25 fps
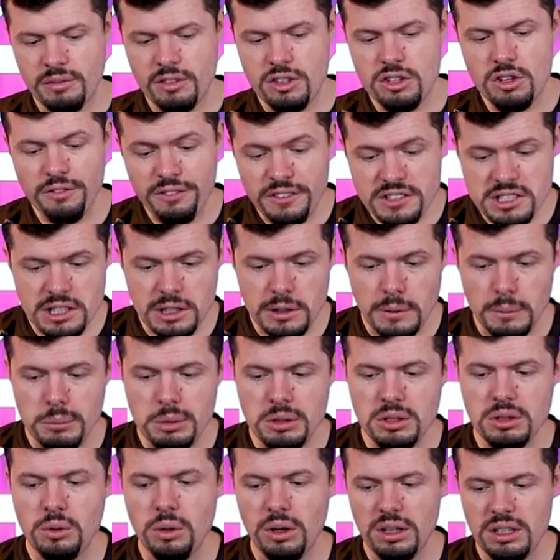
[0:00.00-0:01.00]
So physical
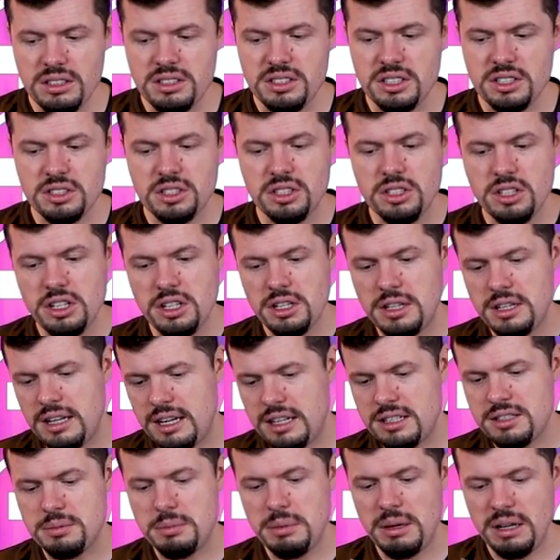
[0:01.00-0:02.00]
build quality is good,
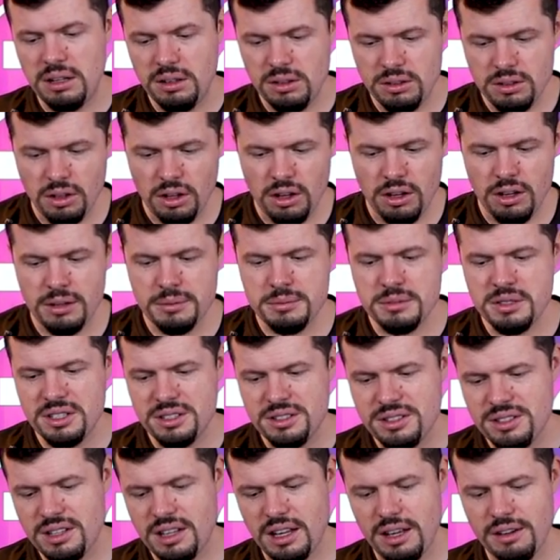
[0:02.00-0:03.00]
nice metal arms
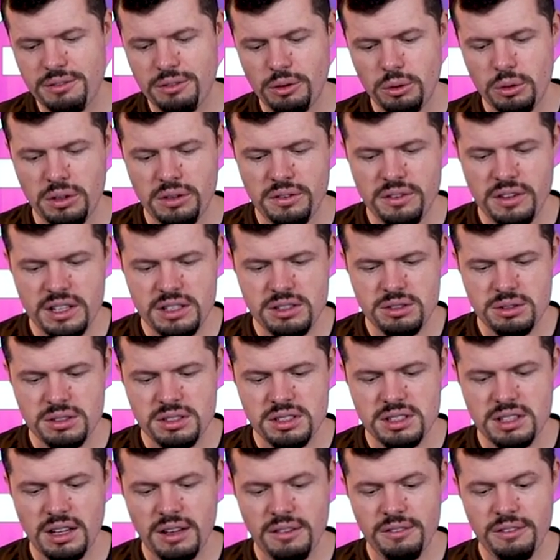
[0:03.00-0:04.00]
and stuff, all of that
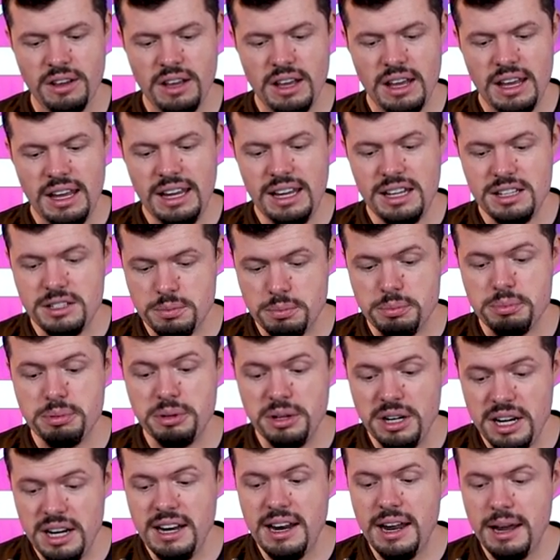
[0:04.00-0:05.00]
sort of stuff. It's
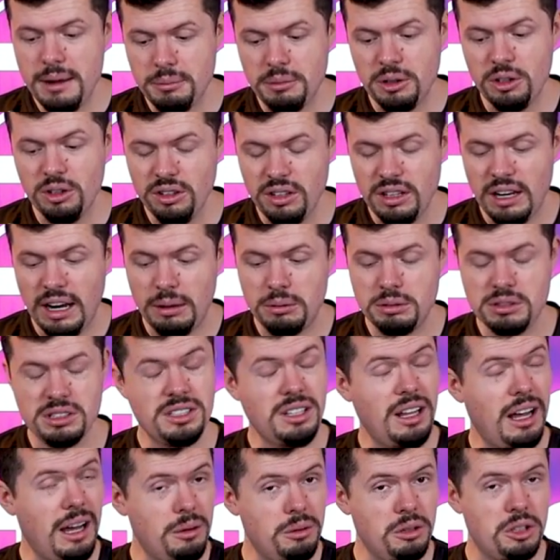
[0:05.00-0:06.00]
pretty damn good. I
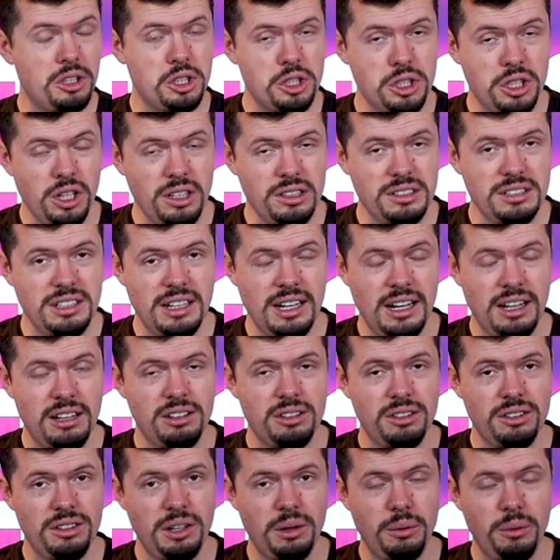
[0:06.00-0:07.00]
was, I was shocked at how
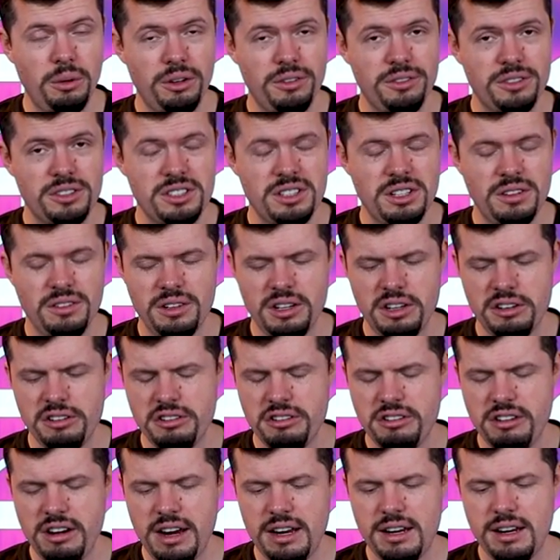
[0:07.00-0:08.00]
good they were for seven
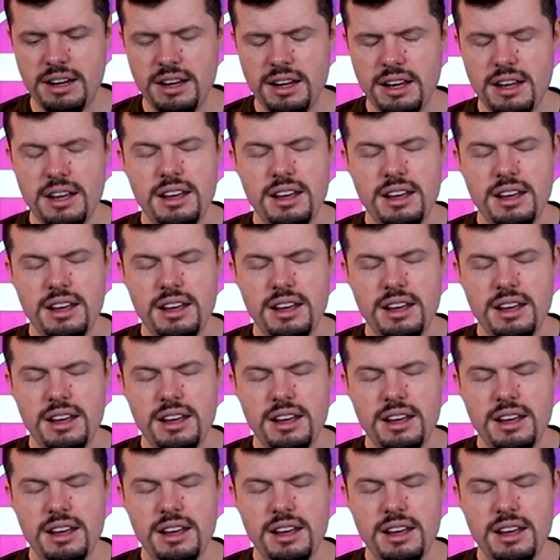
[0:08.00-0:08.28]
hundred rand.